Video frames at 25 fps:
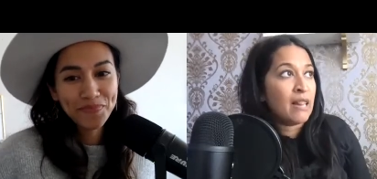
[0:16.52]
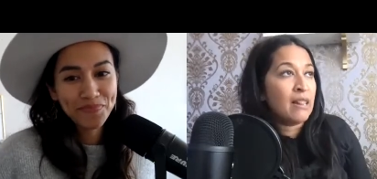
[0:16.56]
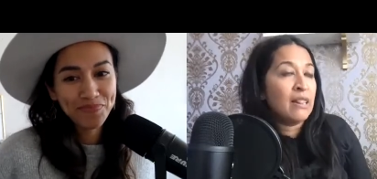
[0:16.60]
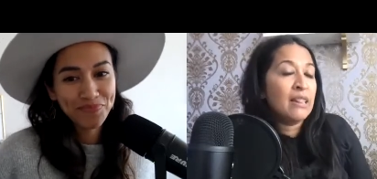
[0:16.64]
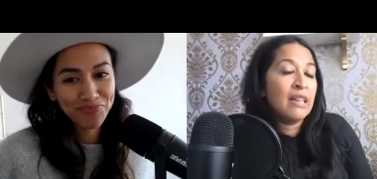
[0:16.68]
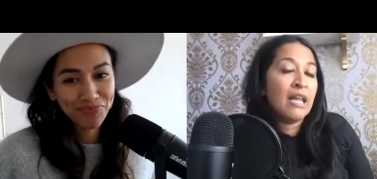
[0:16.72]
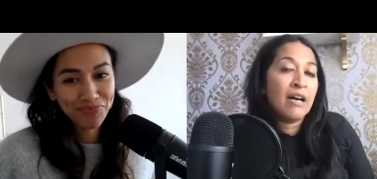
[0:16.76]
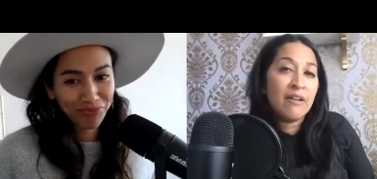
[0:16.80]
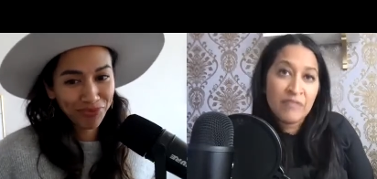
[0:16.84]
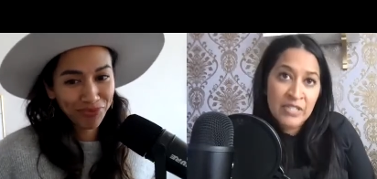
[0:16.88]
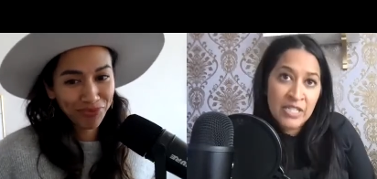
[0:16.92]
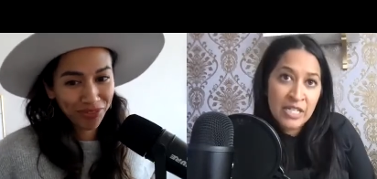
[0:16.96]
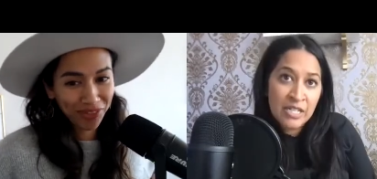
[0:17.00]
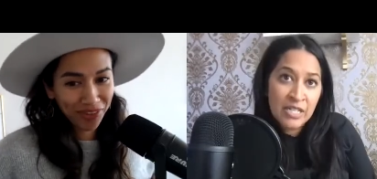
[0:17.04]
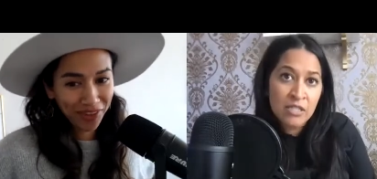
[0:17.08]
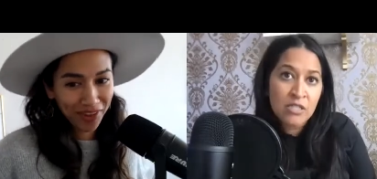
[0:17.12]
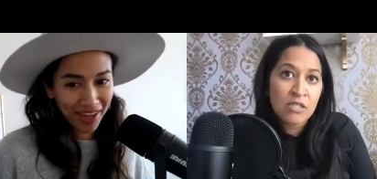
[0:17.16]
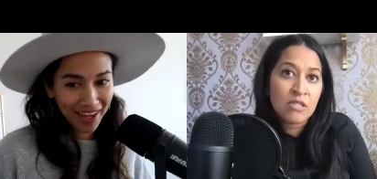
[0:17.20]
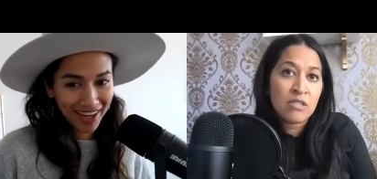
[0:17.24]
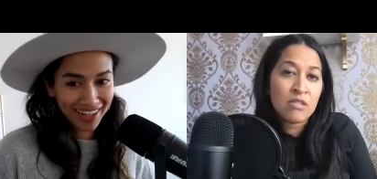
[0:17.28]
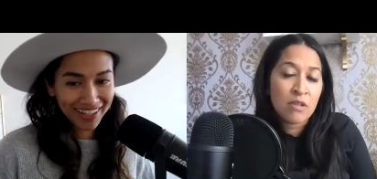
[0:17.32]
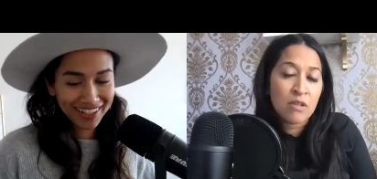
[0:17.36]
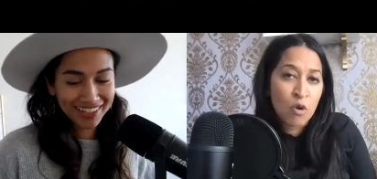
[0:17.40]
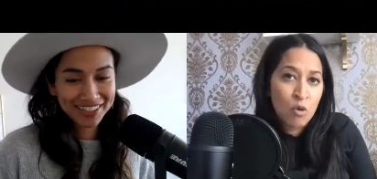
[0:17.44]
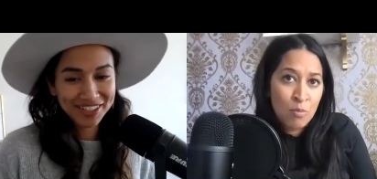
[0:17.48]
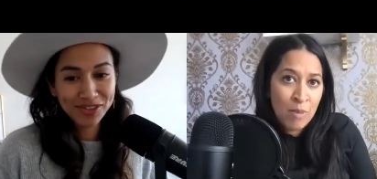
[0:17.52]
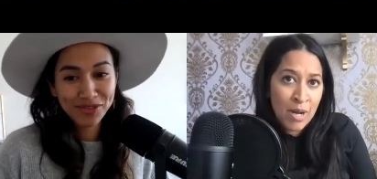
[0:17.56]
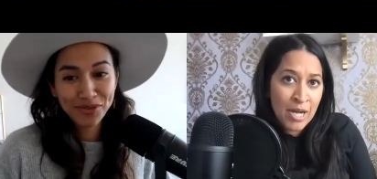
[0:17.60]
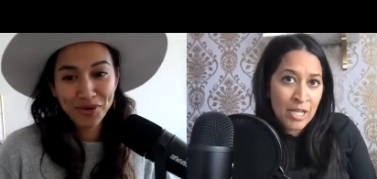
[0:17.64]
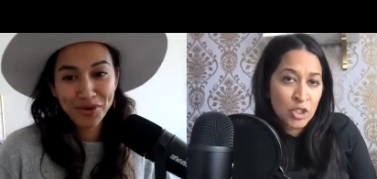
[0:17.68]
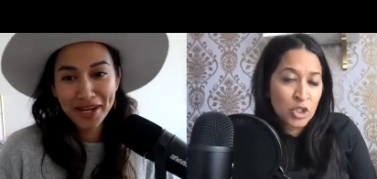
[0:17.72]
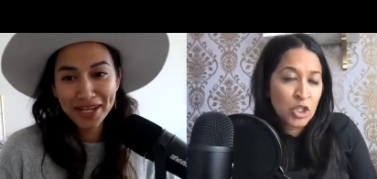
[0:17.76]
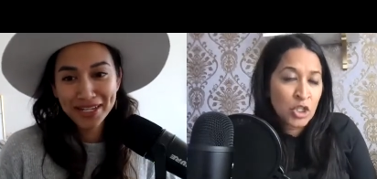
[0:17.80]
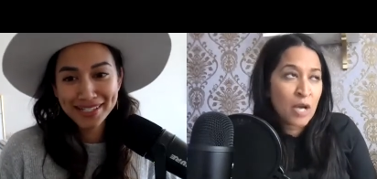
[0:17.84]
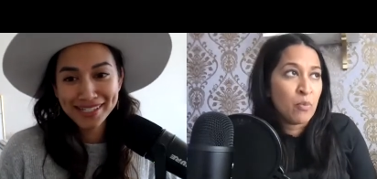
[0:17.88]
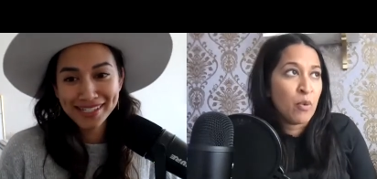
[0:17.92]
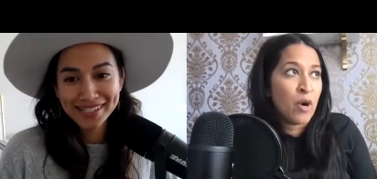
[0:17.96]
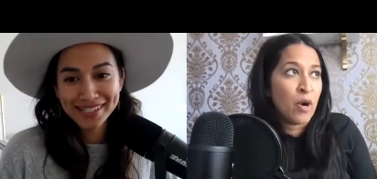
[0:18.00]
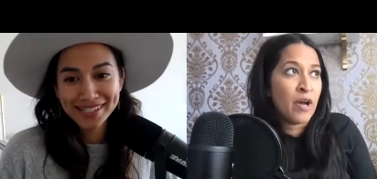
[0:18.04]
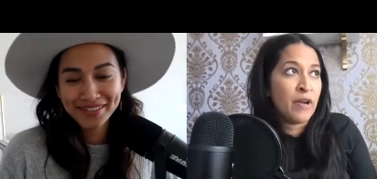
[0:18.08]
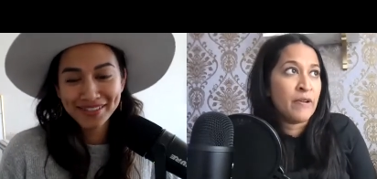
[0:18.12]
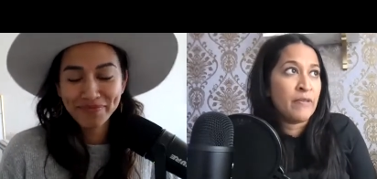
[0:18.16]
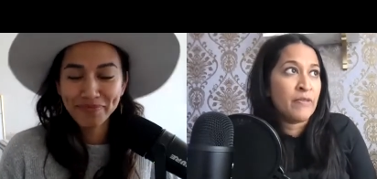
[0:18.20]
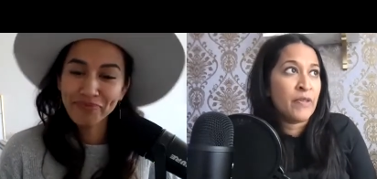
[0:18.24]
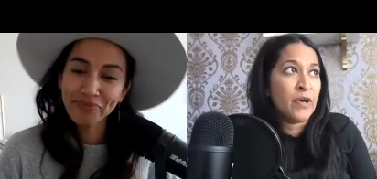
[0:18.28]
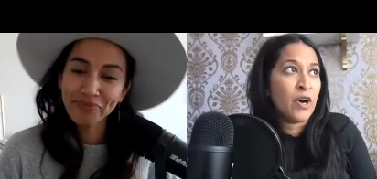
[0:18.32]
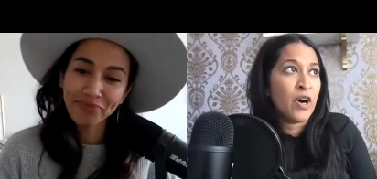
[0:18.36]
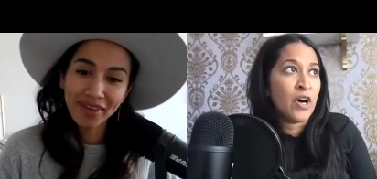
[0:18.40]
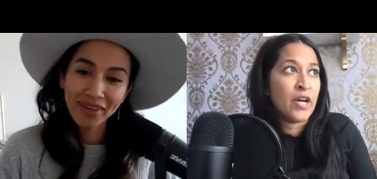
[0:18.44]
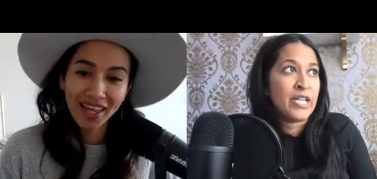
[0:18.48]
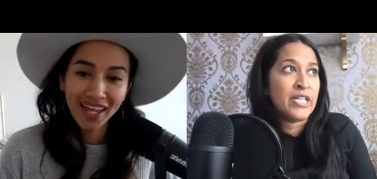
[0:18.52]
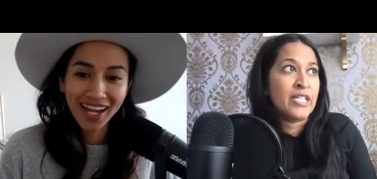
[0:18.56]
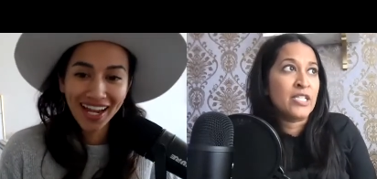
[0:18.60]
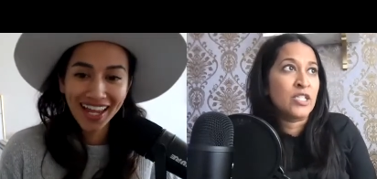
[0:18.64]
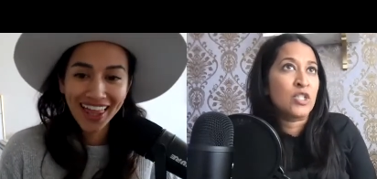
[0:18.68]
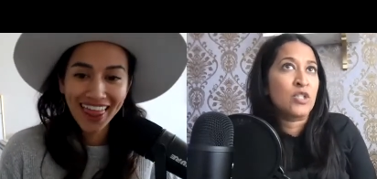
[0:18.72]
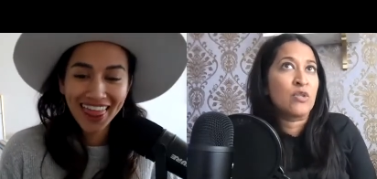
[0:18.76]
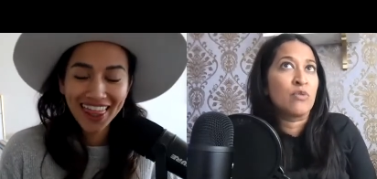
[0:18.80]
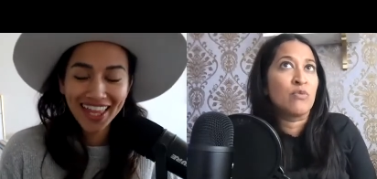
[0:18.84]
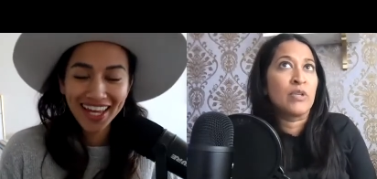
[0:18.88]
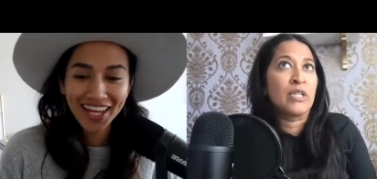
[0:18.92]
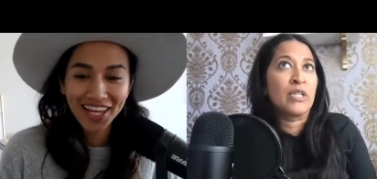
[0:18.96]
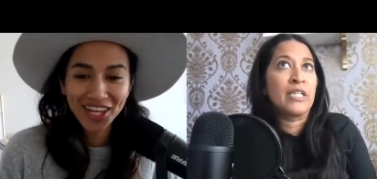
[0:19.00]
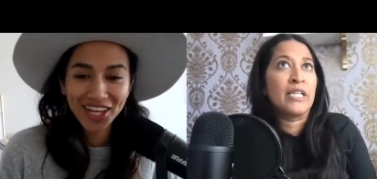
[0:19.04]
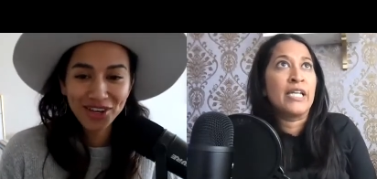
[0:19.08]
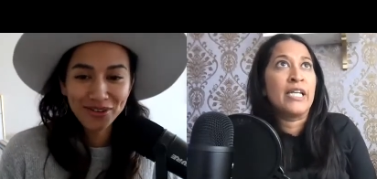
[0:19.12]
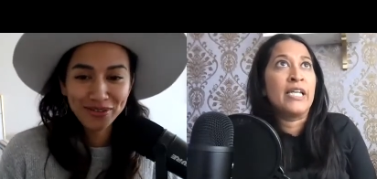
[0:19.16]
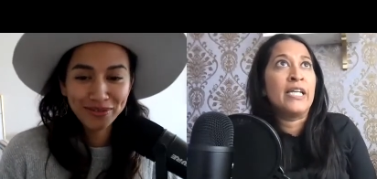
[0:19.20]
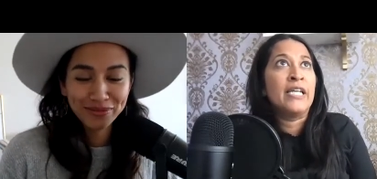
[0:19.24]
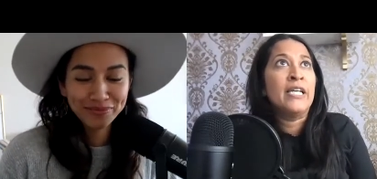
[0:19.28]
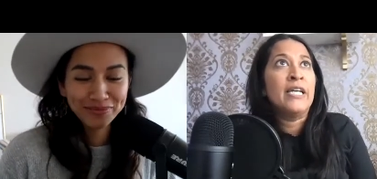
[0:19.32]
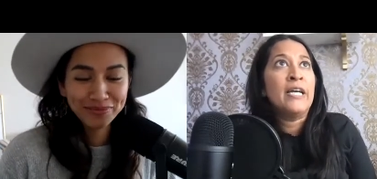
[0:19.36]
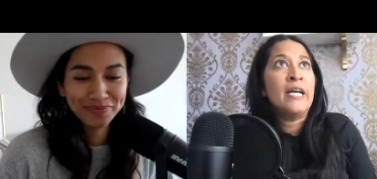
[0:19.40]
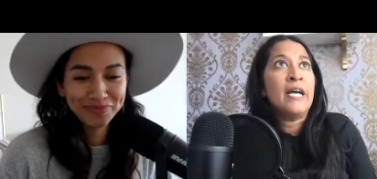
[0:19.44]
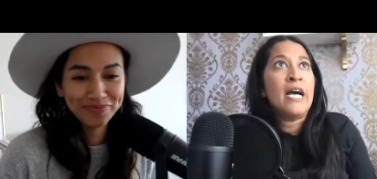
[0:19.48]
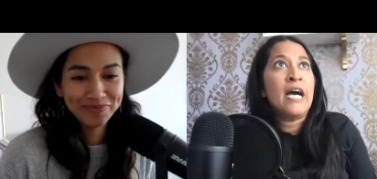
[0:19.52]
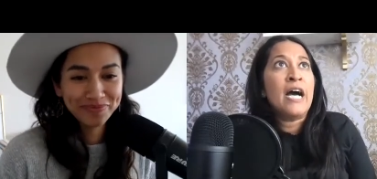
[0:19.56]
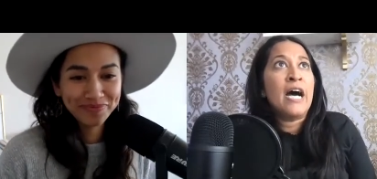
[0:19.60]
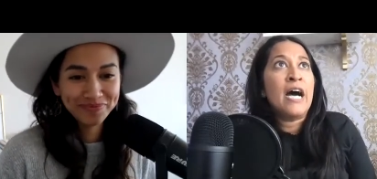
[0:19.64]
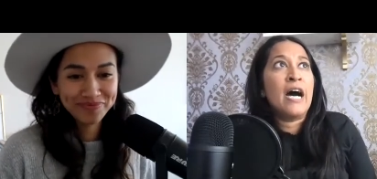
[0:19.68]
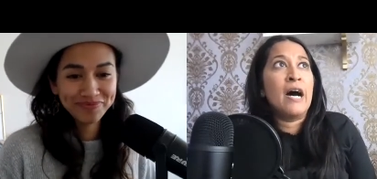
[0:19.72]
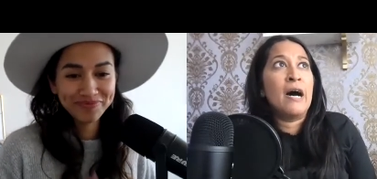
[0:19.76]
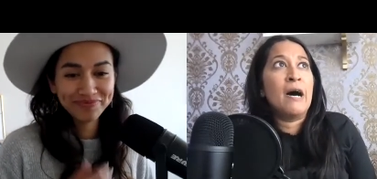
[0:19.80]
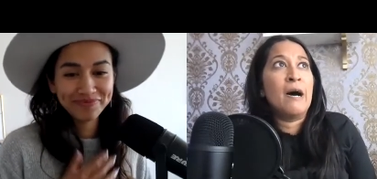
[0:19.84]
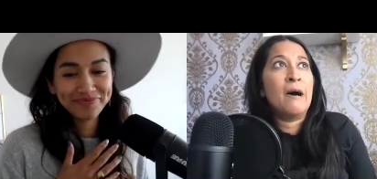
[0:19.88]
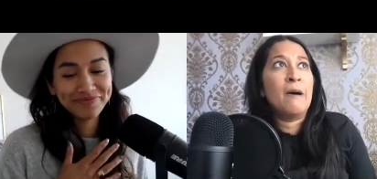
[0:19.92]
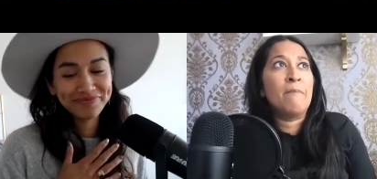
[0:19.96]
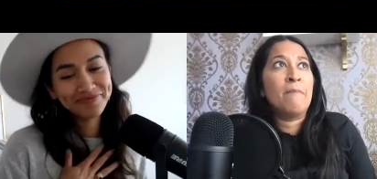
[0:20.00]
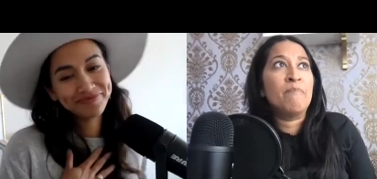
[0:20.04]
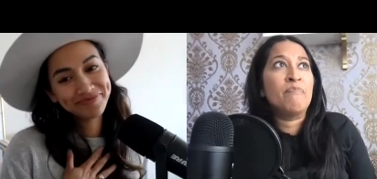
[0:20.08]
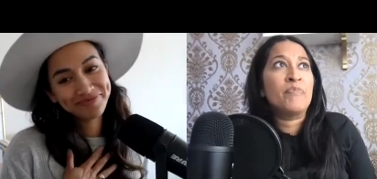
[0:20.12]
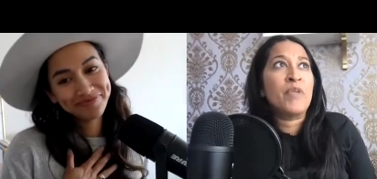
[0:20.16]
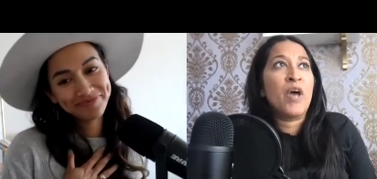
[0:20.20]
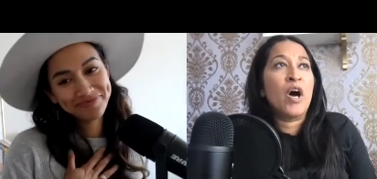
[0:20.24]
Speaker 1: I loved it so much. I want the audience to really um,